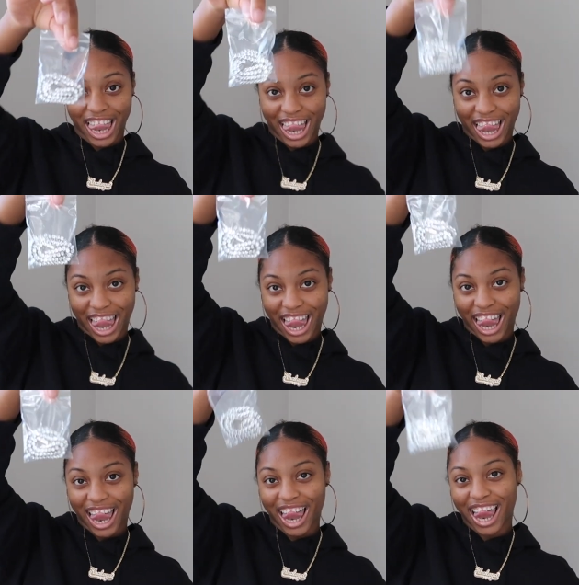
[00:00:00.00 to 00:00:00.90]

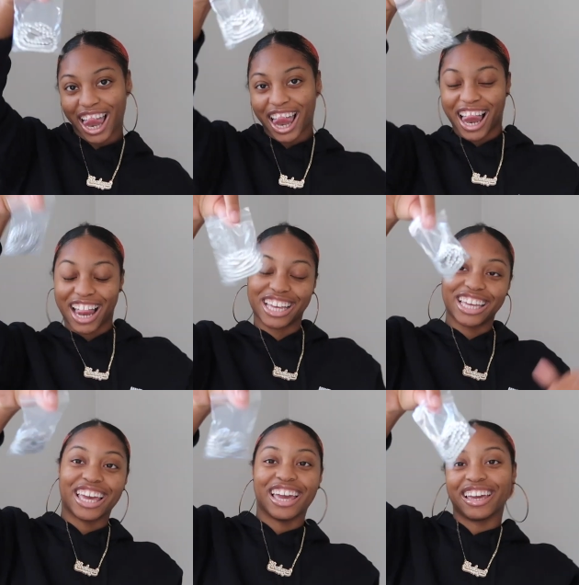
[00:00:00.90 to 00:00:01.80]
[no speech]